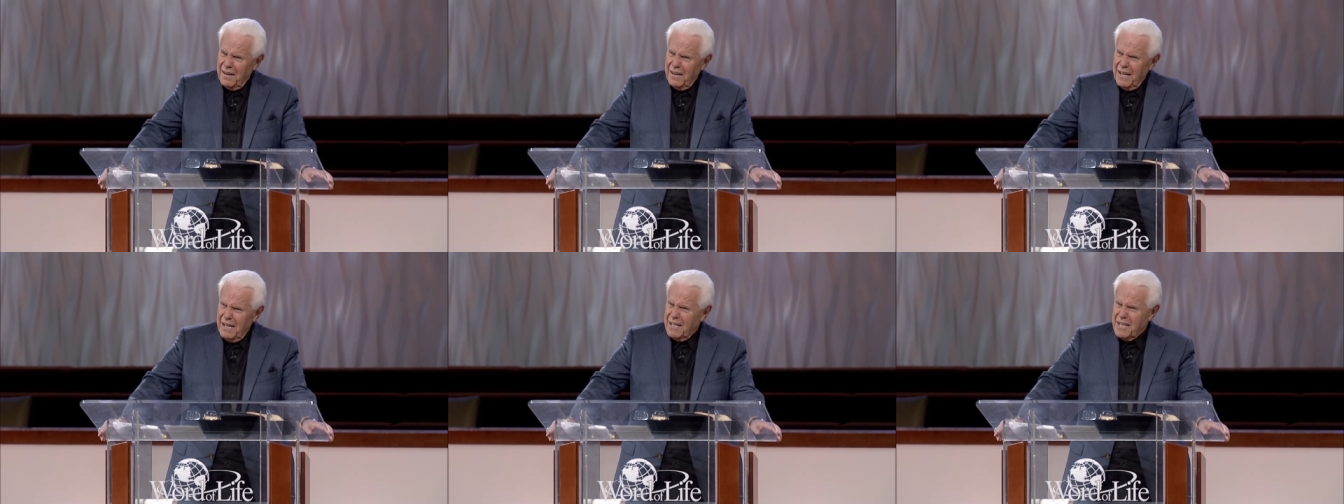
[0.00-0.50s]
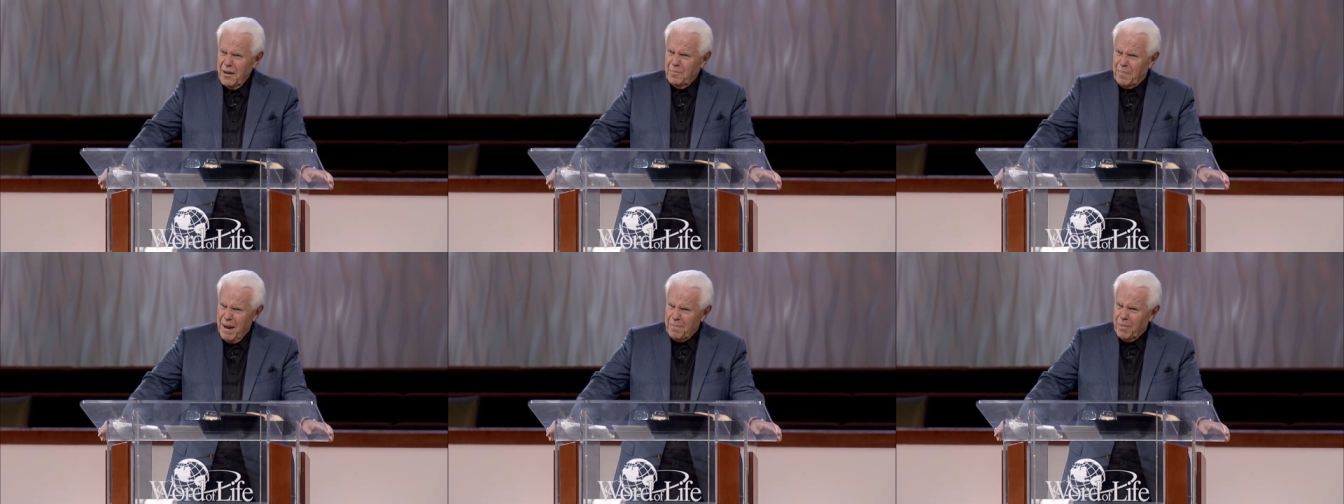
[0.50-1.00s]
He killed
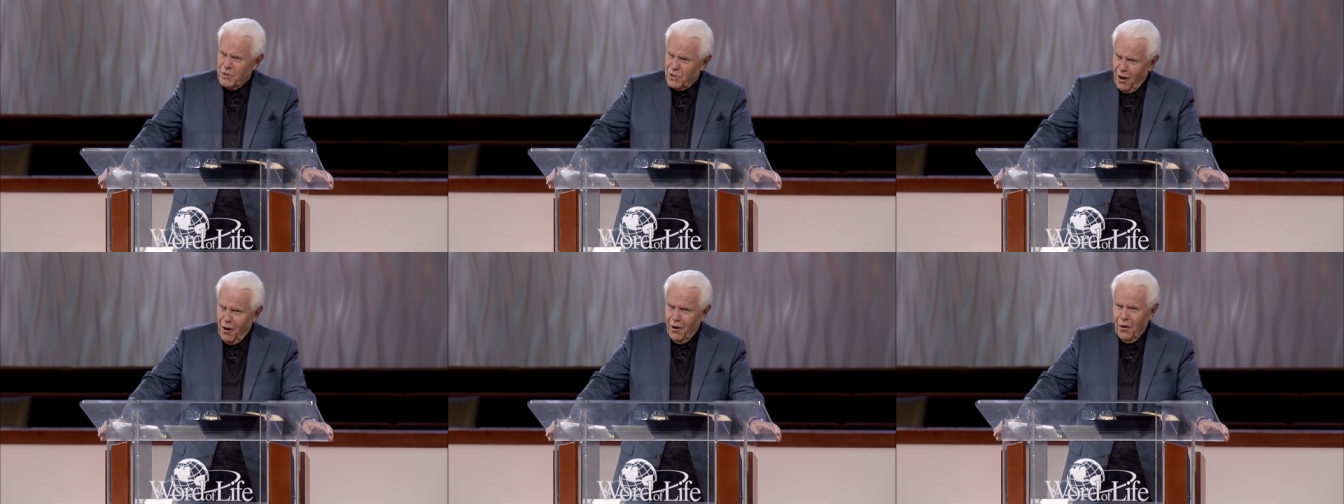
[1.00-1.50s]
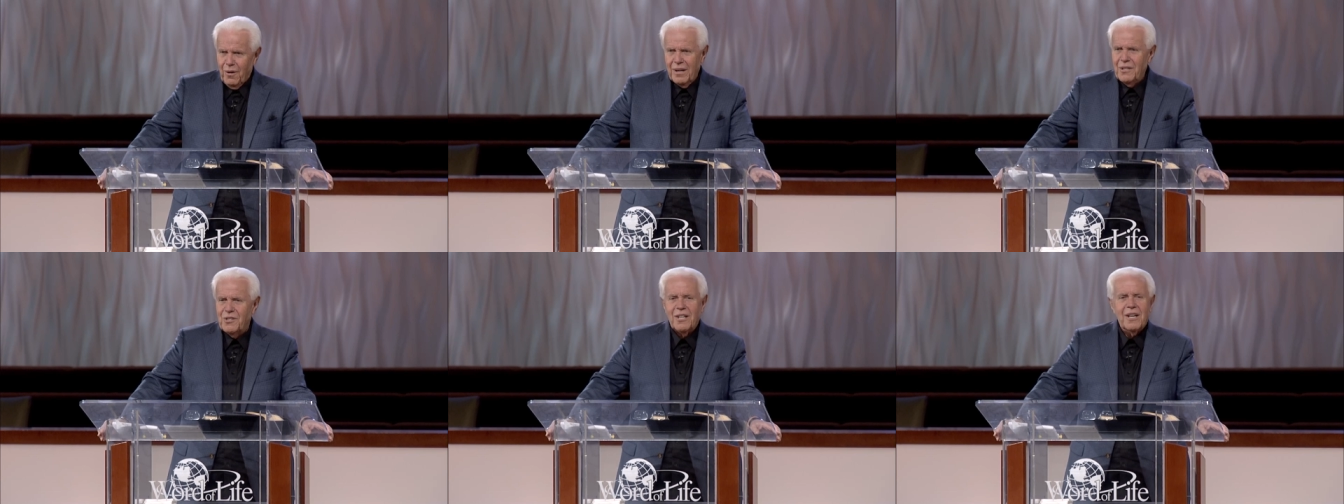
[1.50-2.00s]
people, Saul.
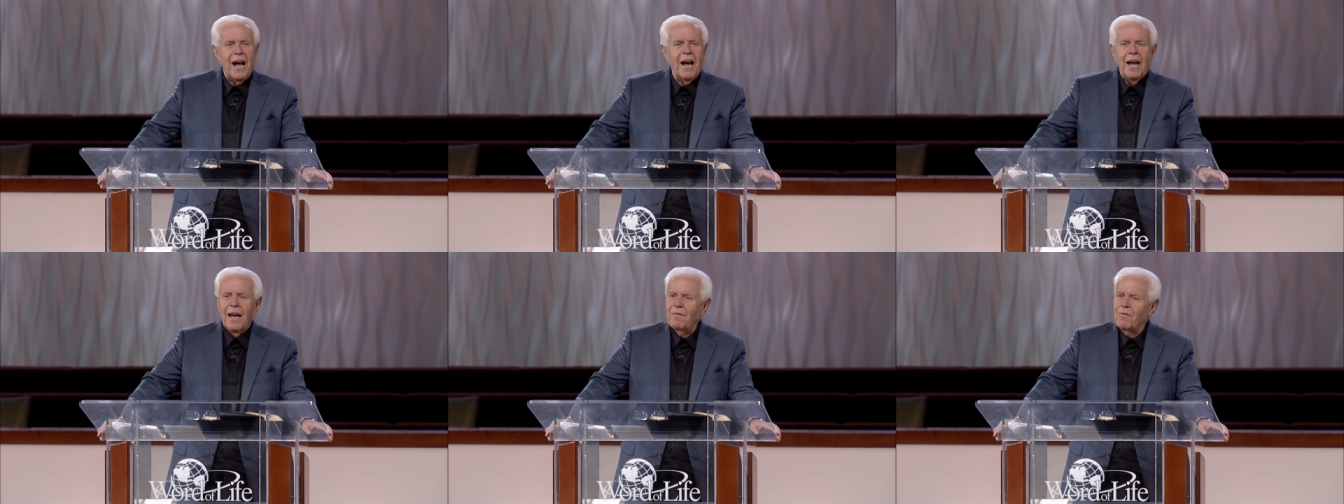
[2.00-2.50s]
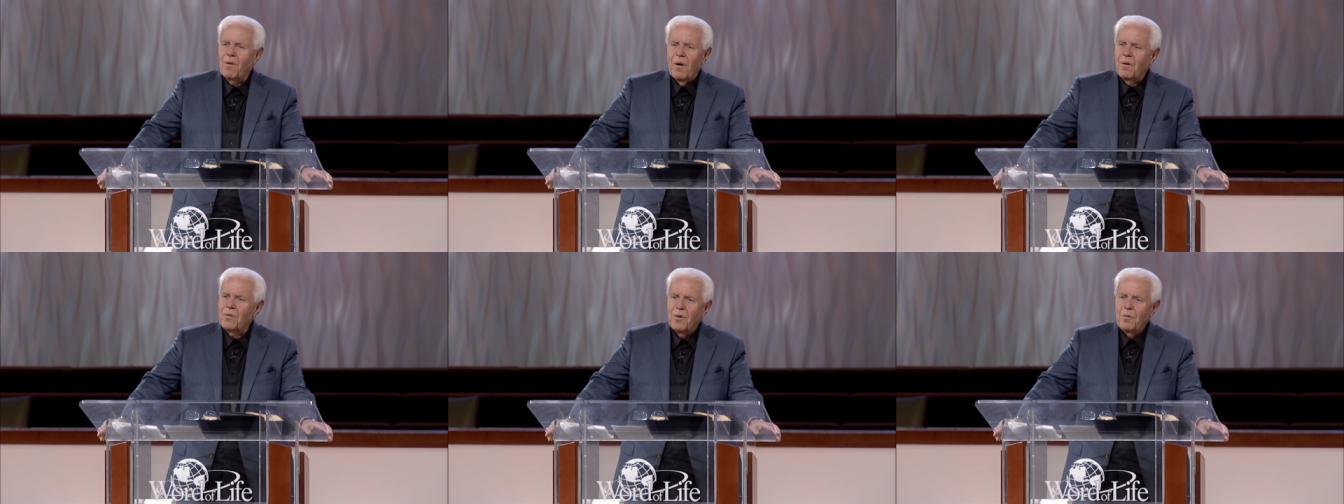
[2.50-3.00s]
He said, I have
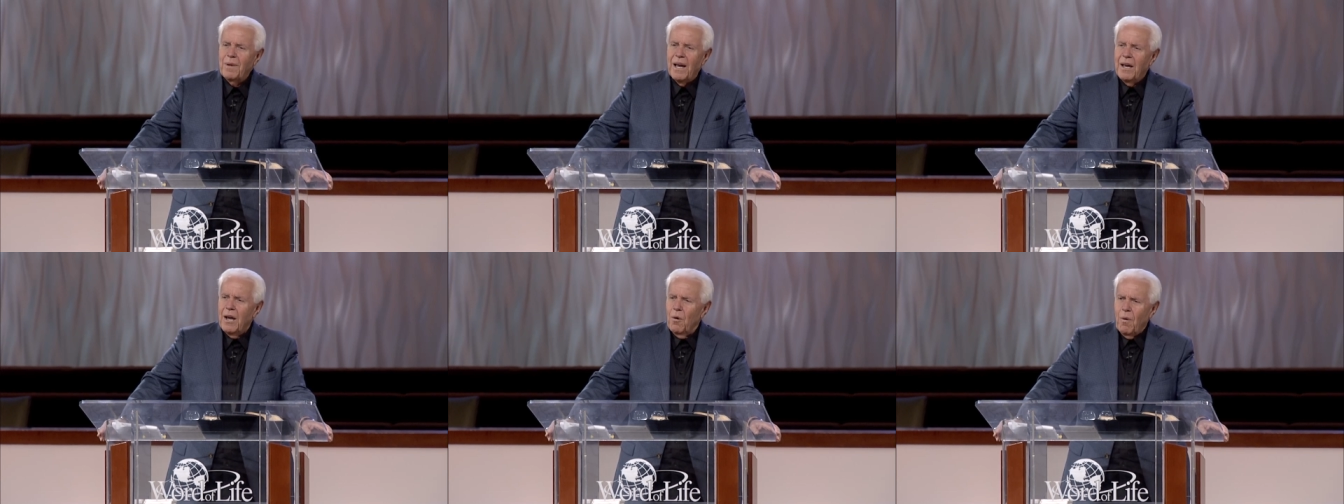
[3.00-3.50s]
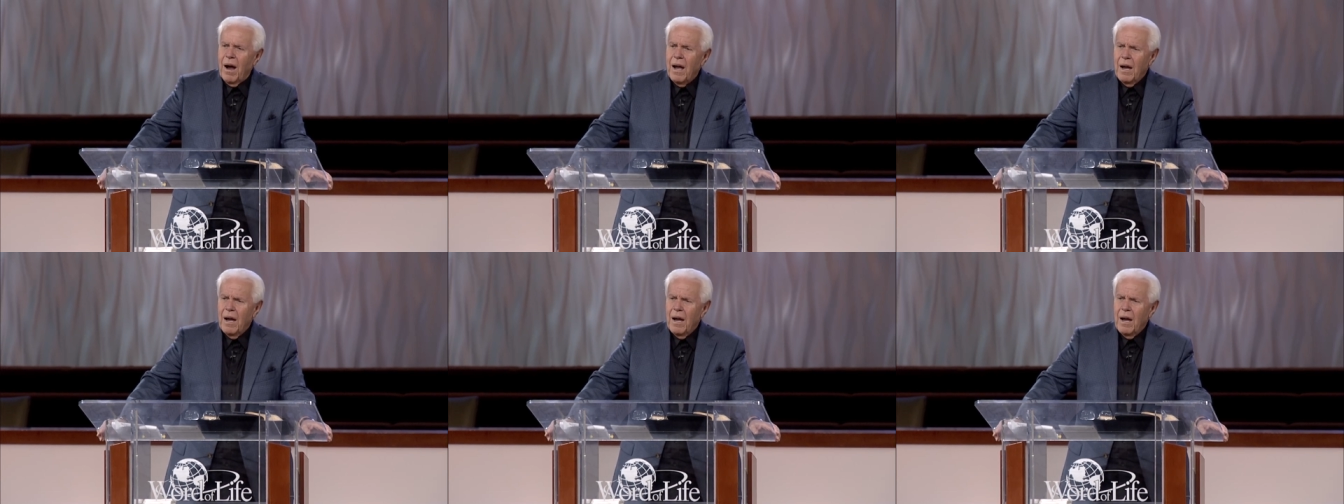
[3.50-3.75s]
wronged no man. Why?